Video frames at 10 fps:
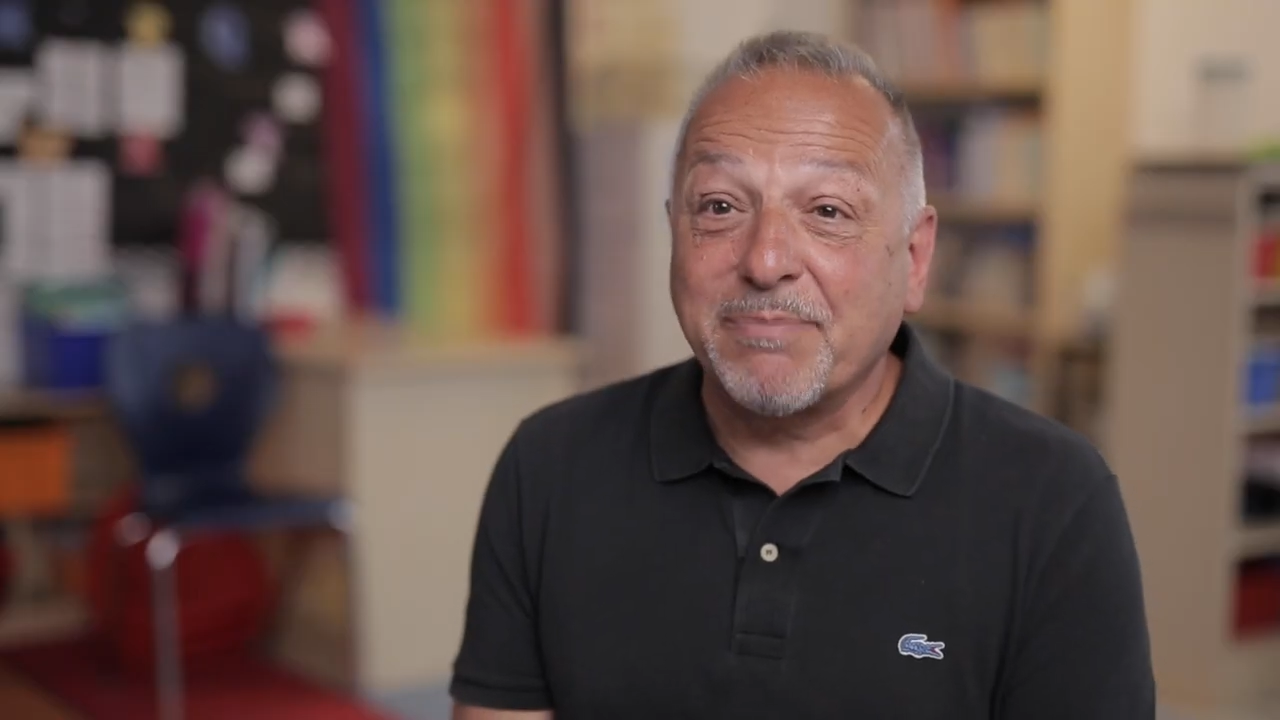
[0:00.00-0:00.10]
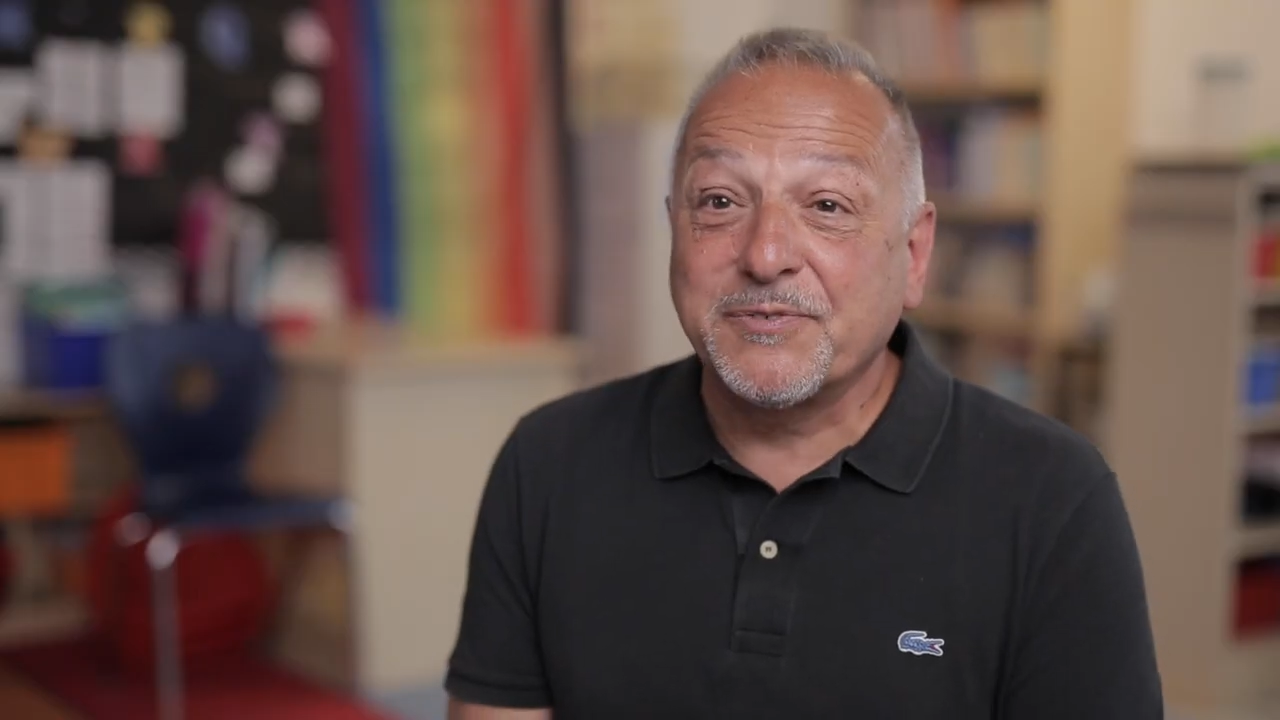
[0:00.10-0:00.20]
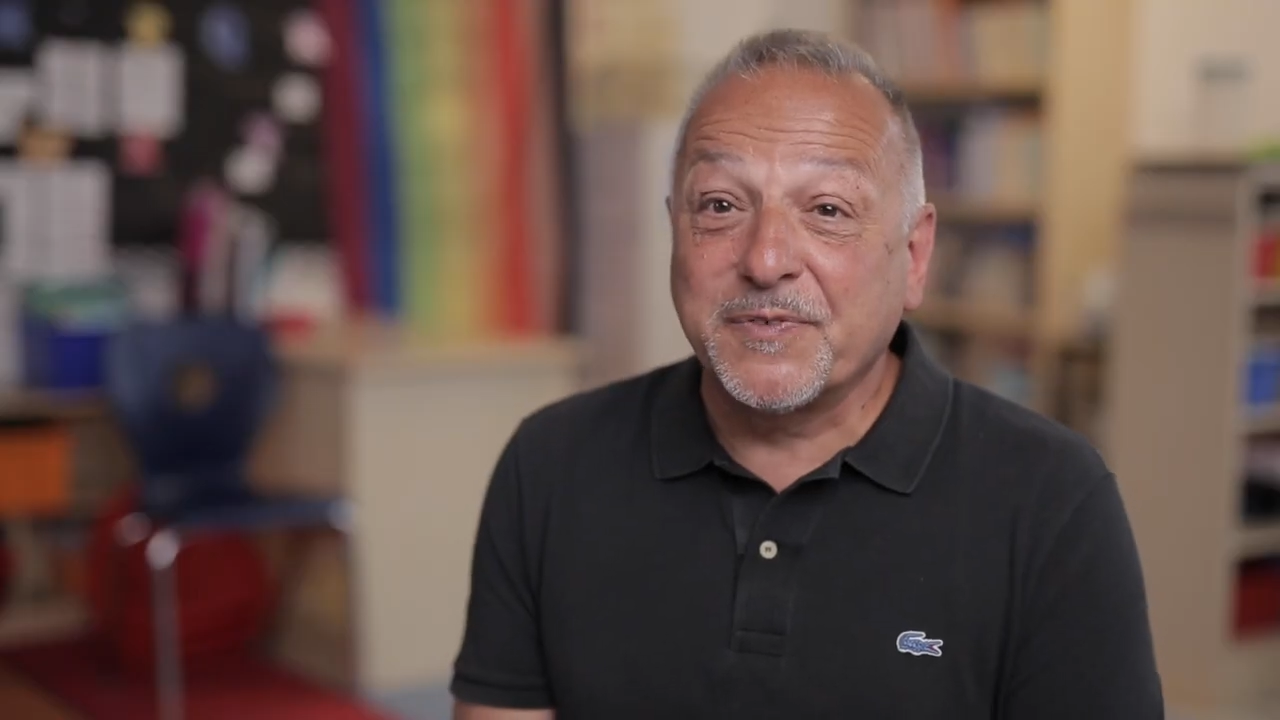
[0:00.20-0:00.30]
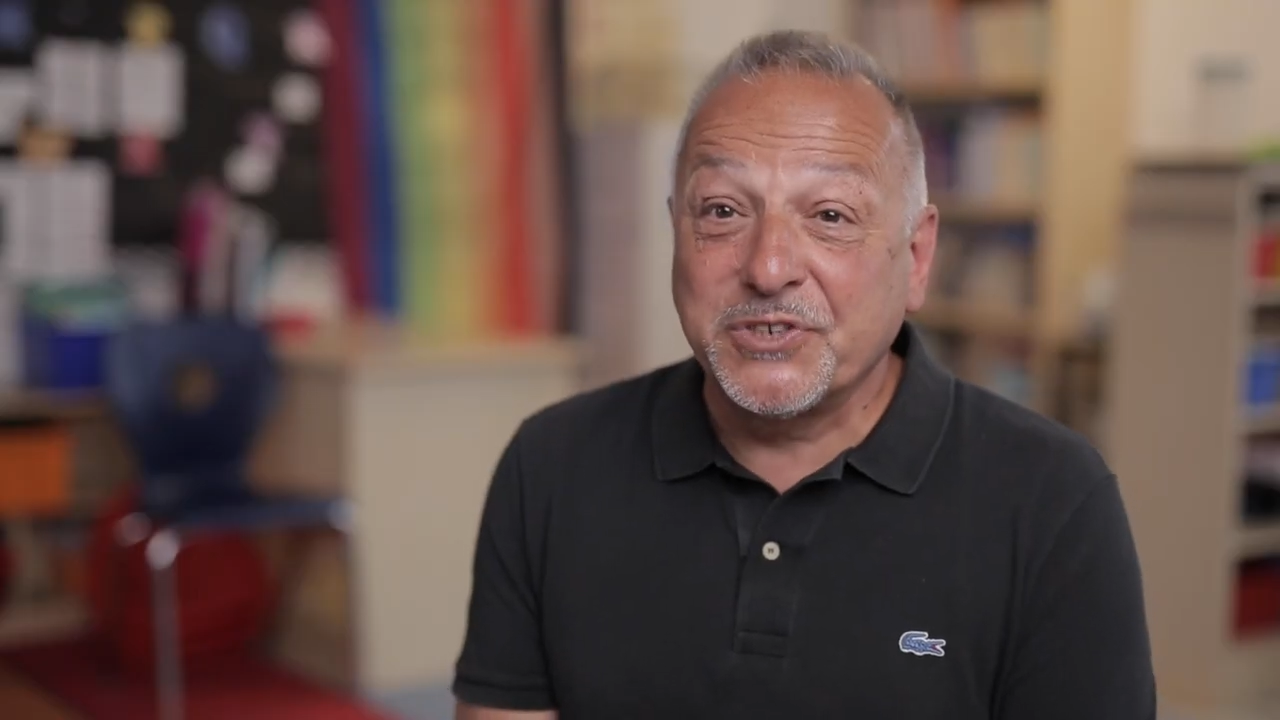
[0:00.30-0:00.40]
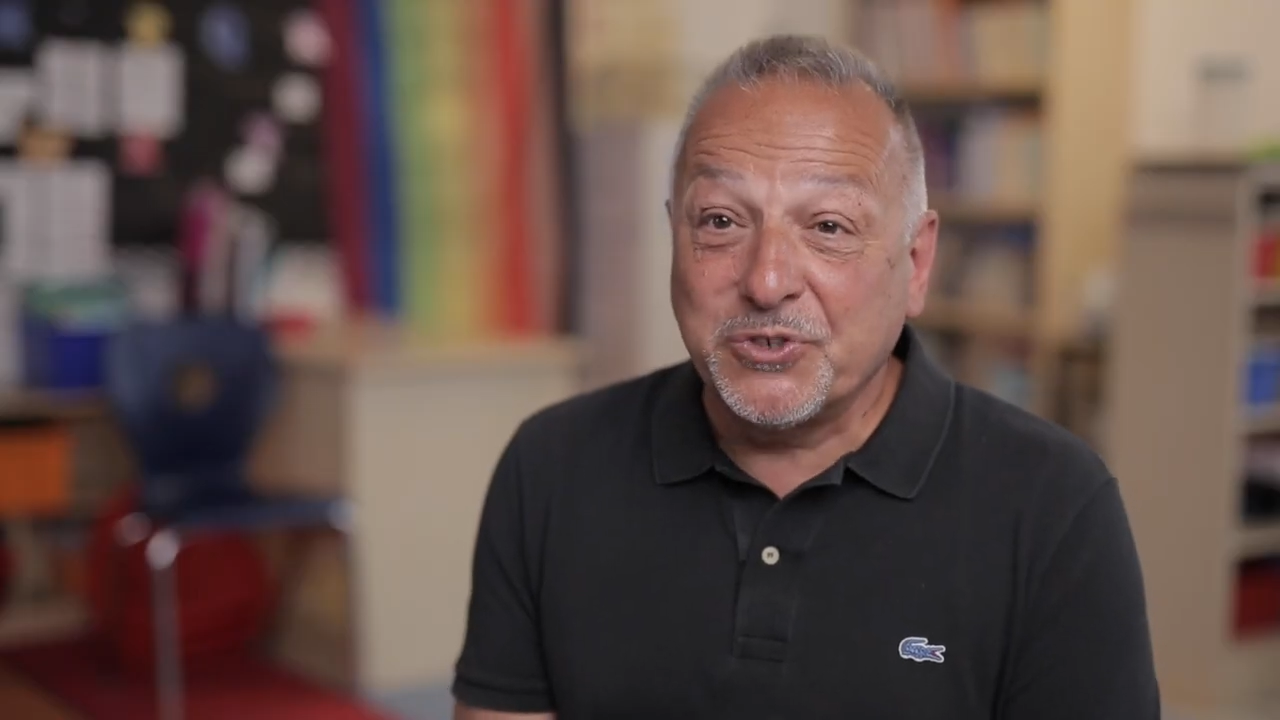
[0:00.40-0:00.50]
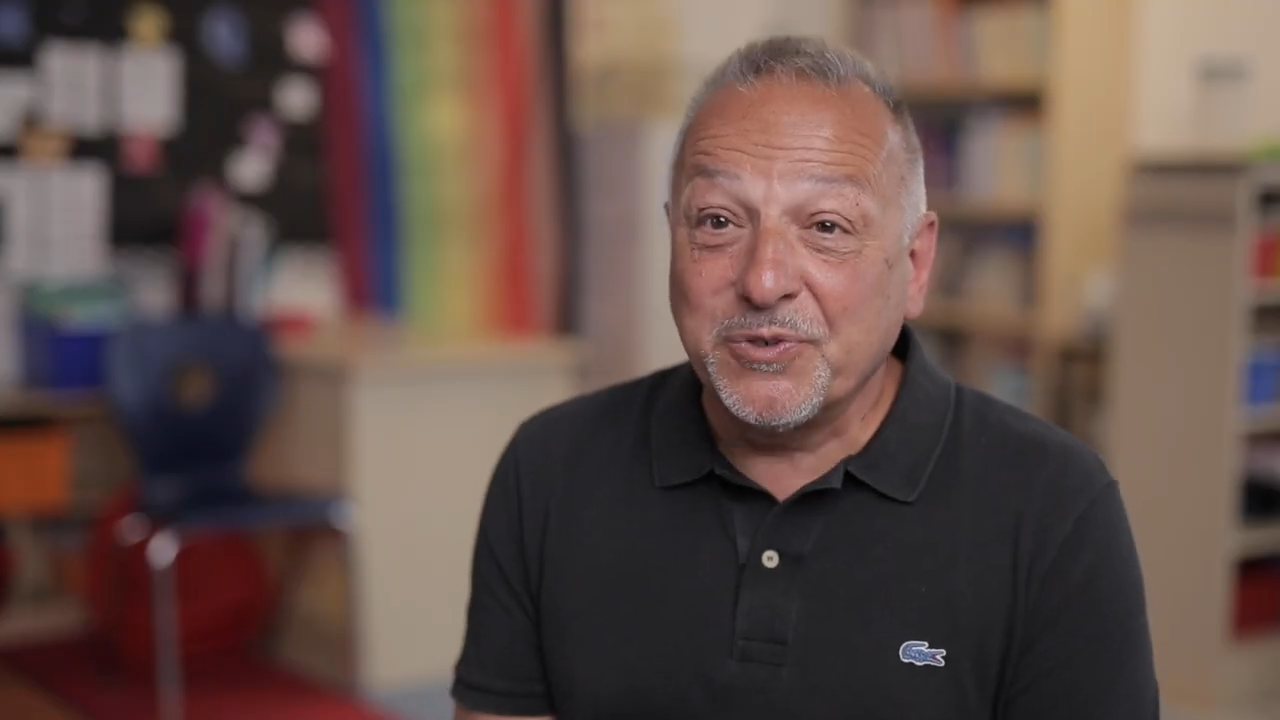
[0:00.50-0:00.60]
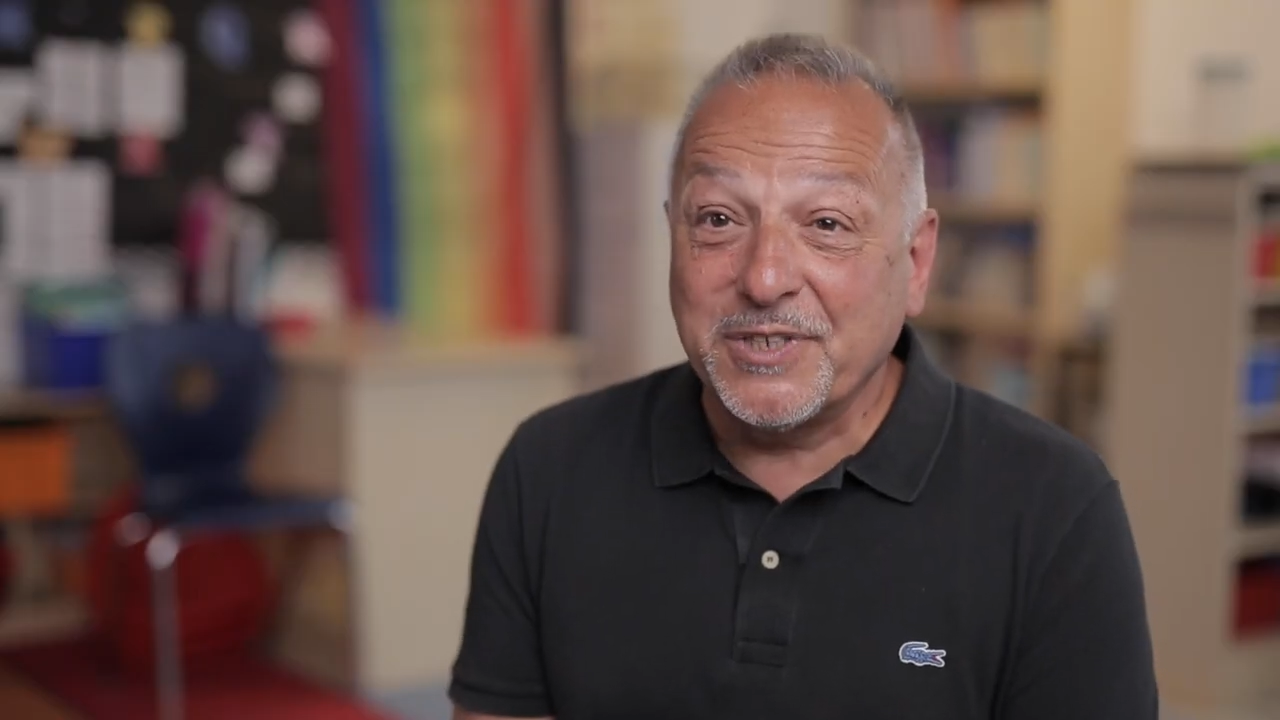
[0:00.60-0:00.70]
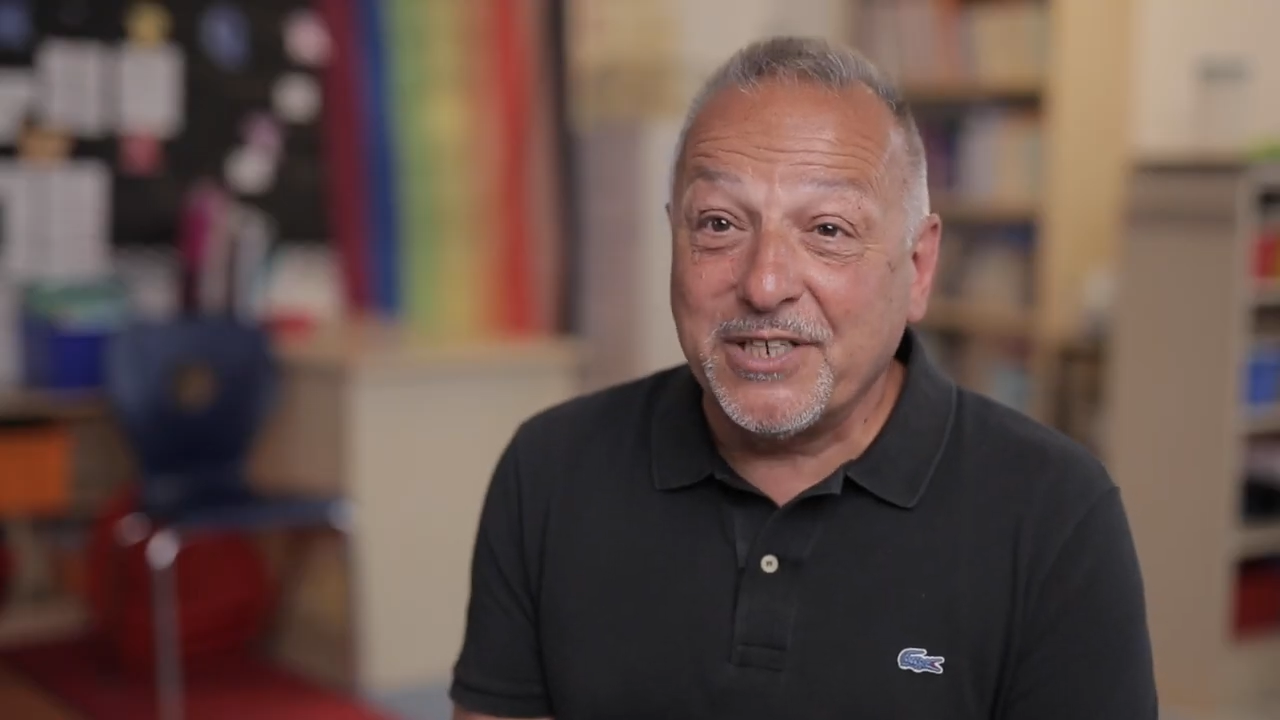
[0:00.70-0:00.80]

for student